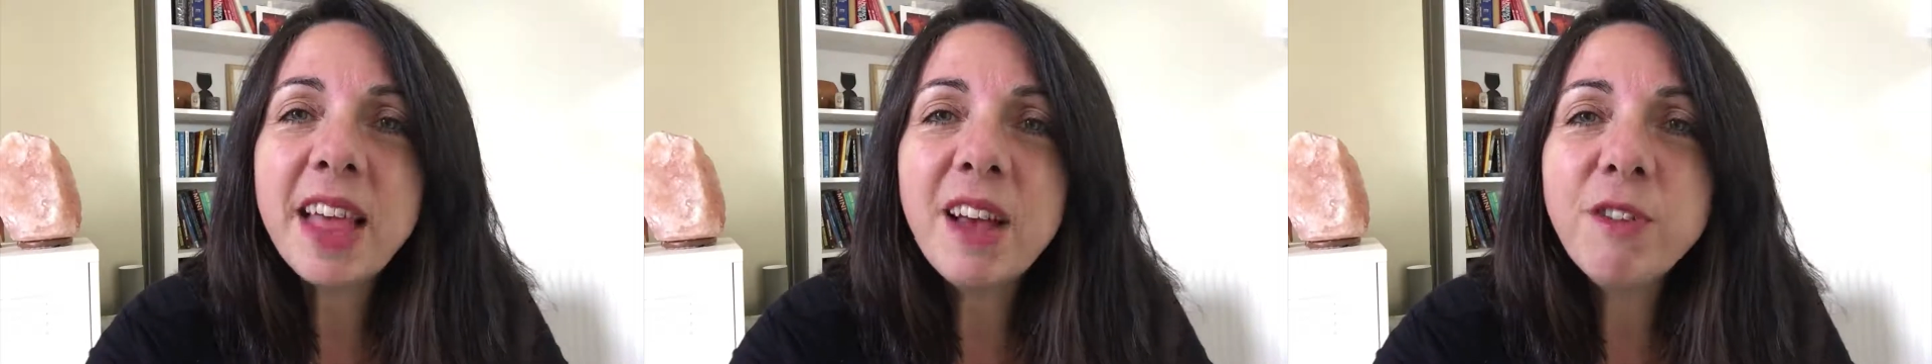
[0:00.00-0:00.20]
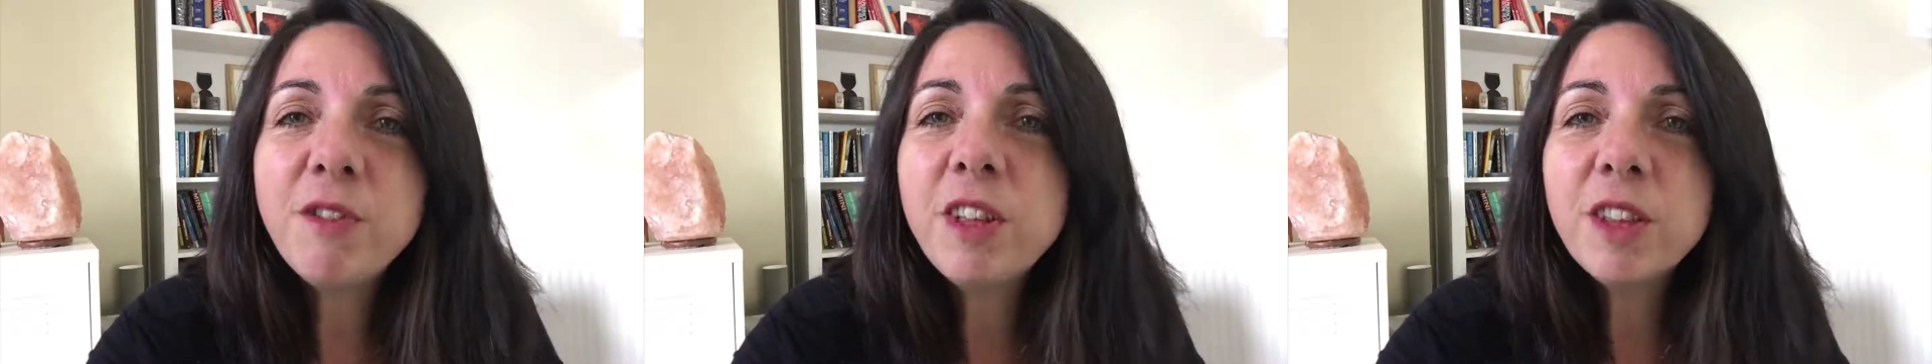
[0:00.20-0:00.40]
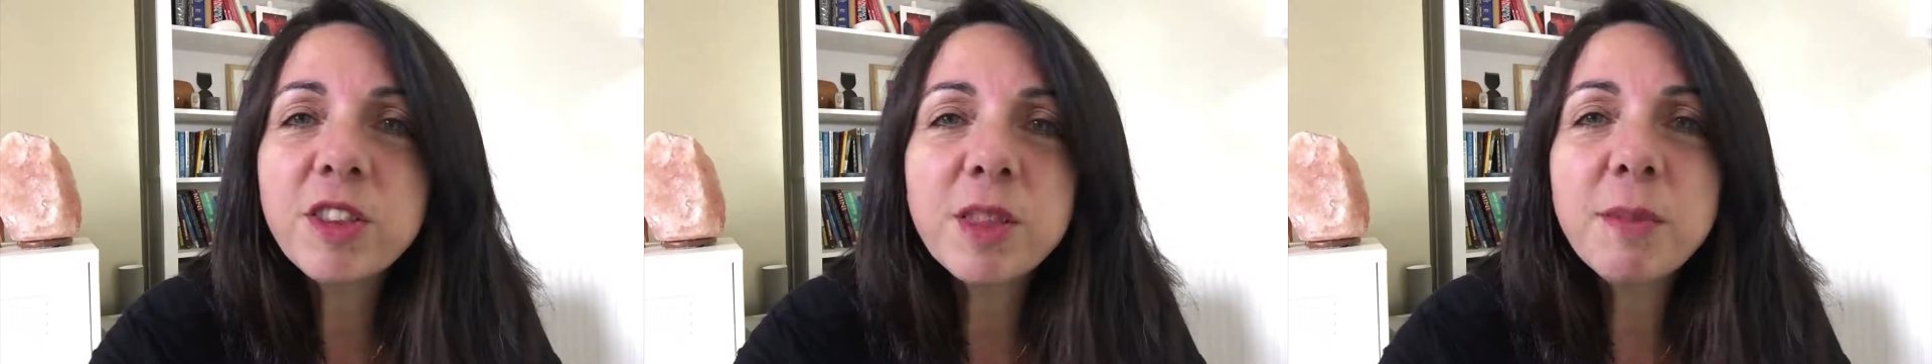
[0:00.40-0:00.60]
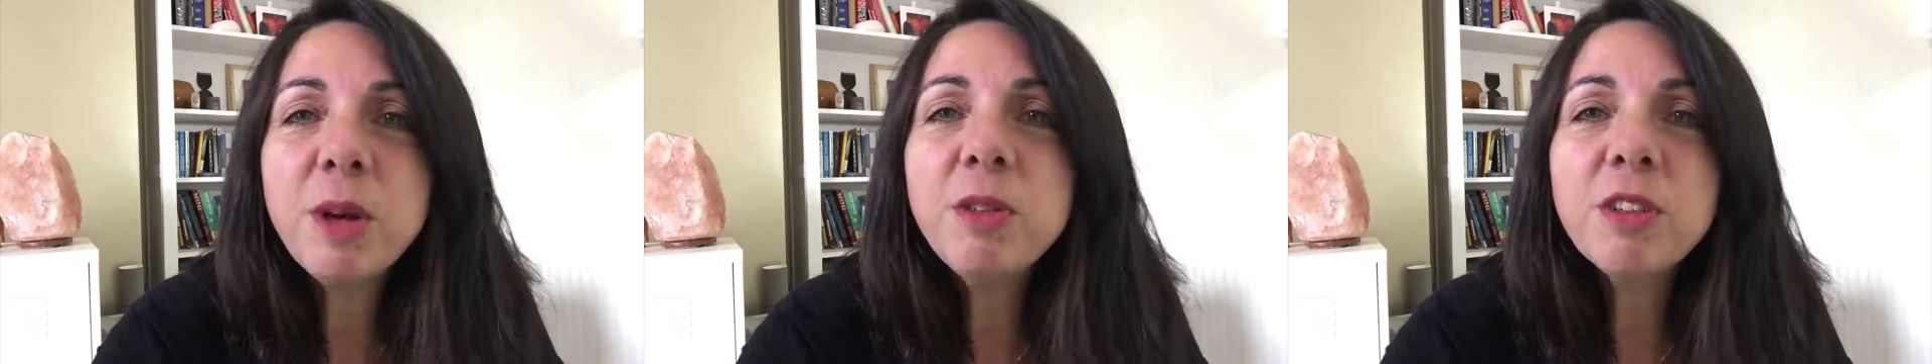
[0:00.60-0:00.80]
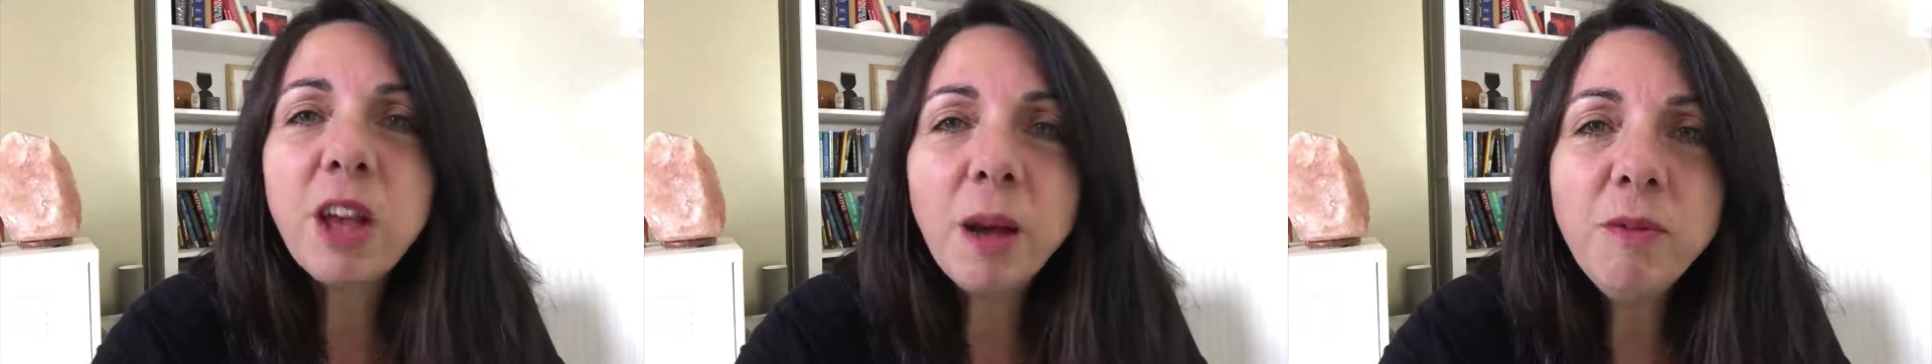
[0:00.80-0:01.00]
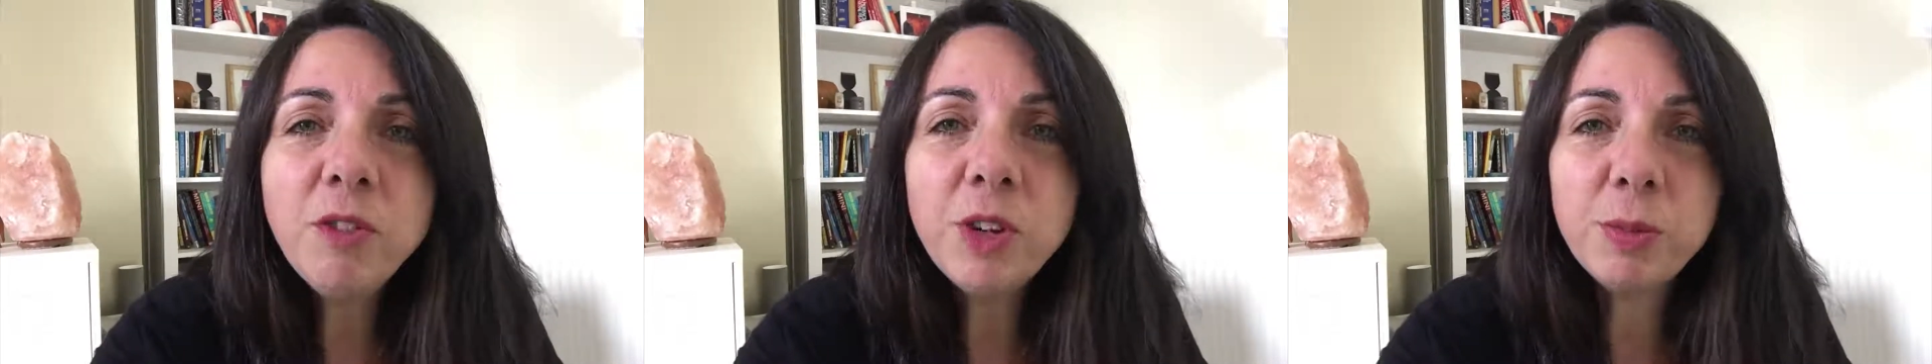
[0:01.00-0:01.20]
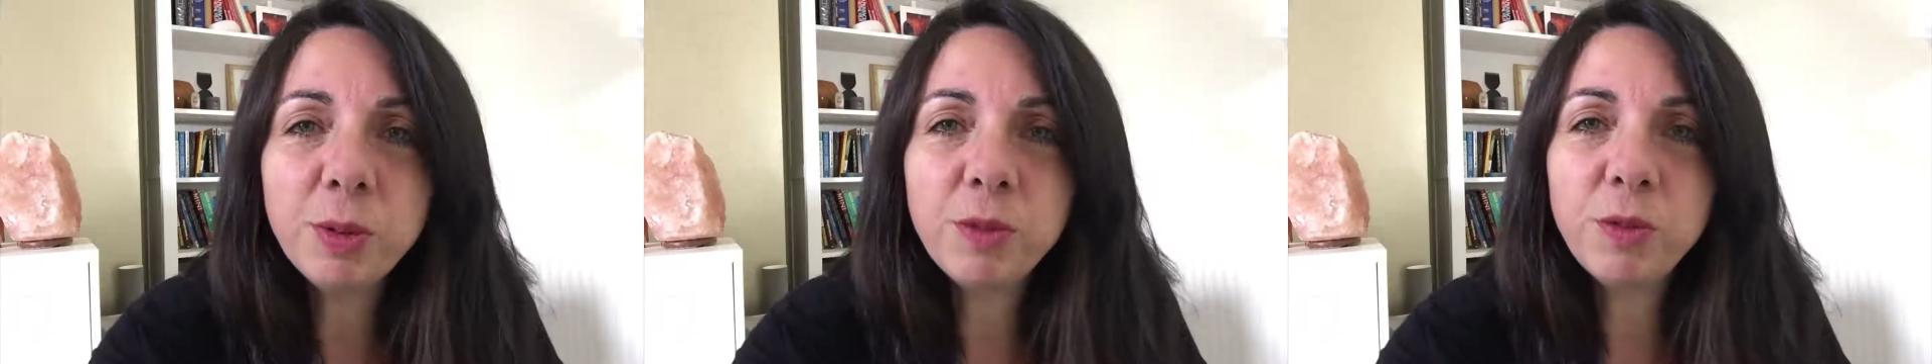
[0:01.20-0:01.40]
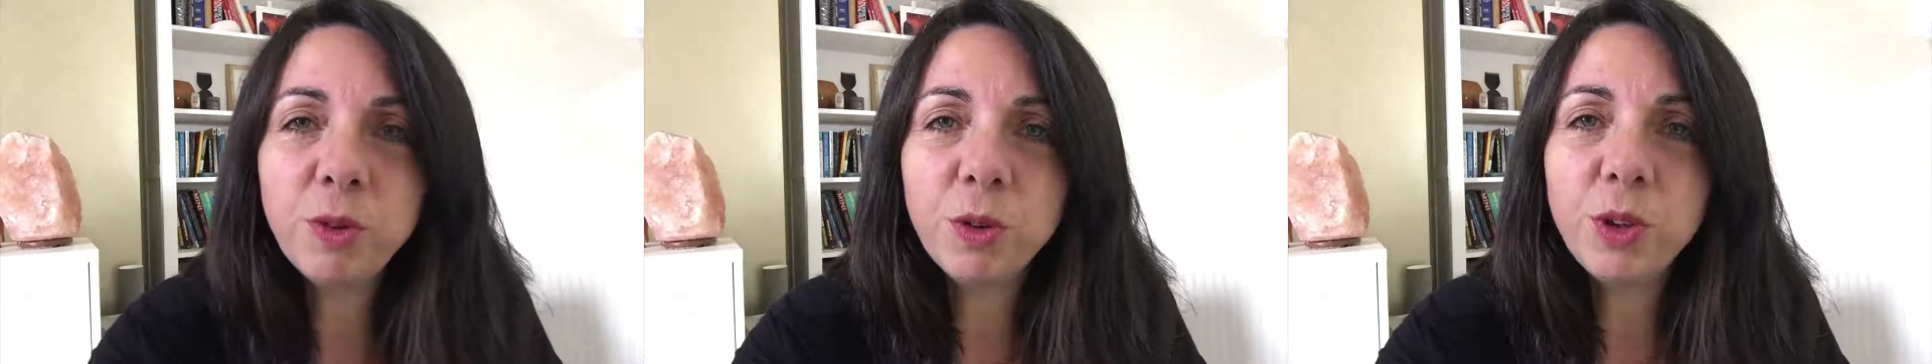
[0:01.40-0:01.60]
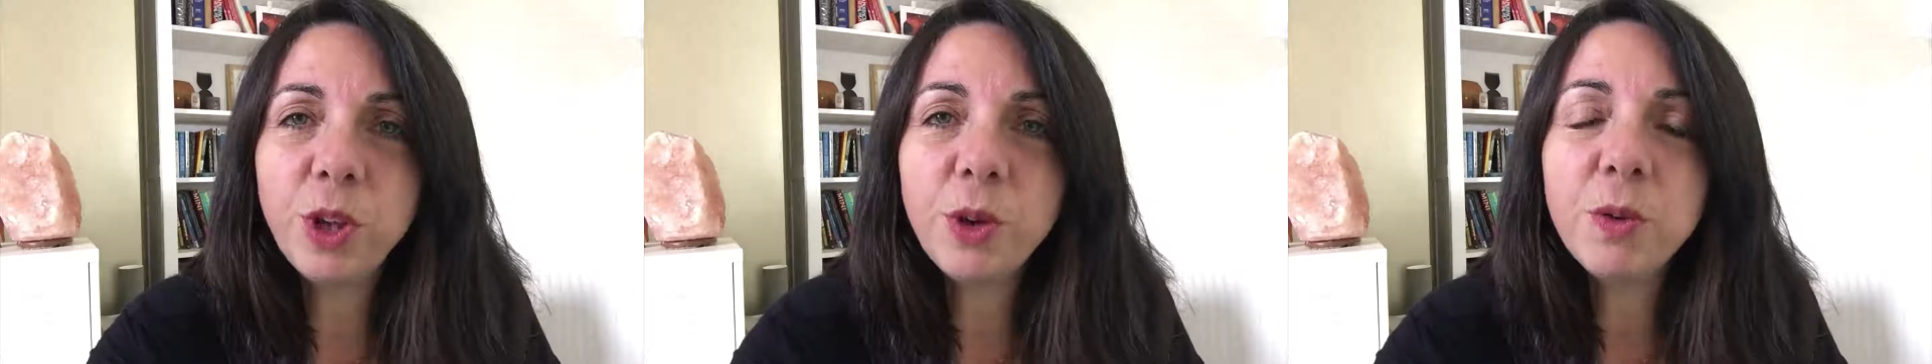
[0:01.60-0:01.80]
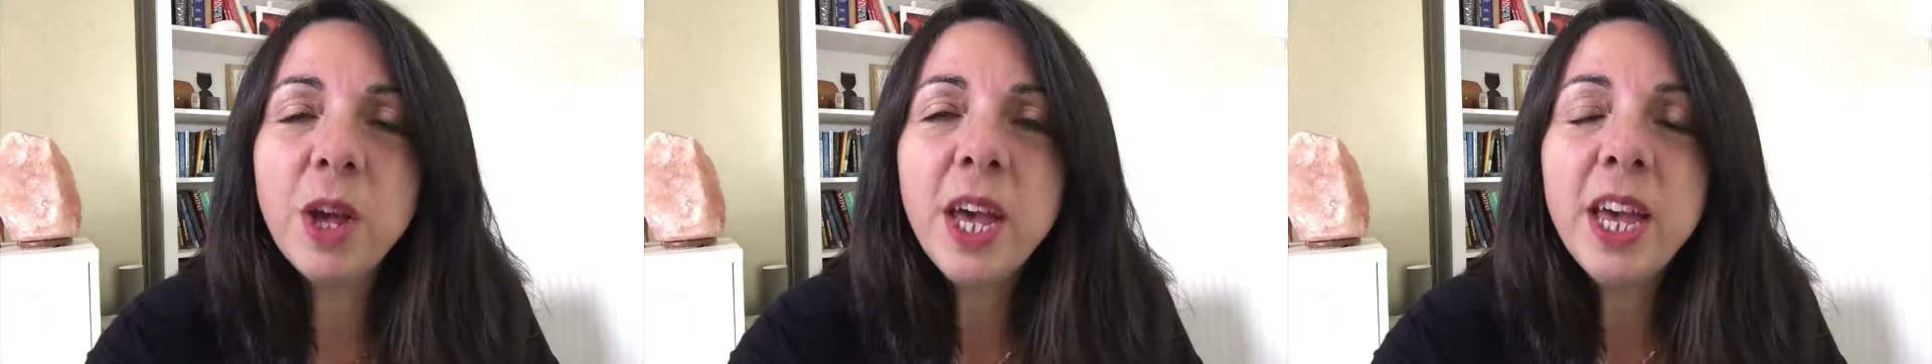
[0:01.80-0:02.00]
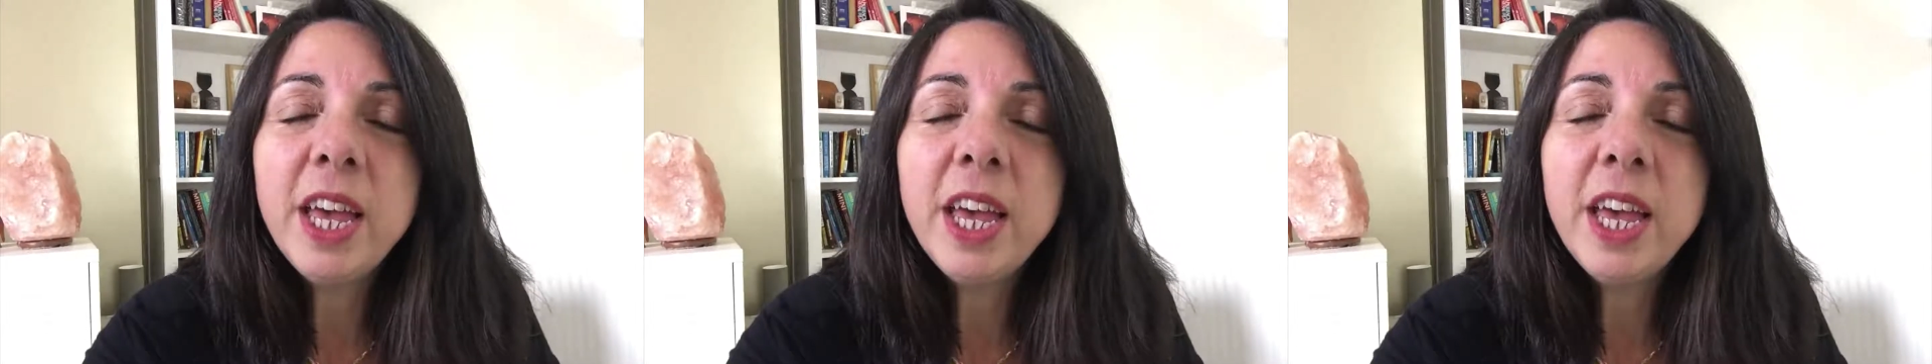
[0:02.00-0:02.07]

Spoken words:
that feels the most comfortable for you.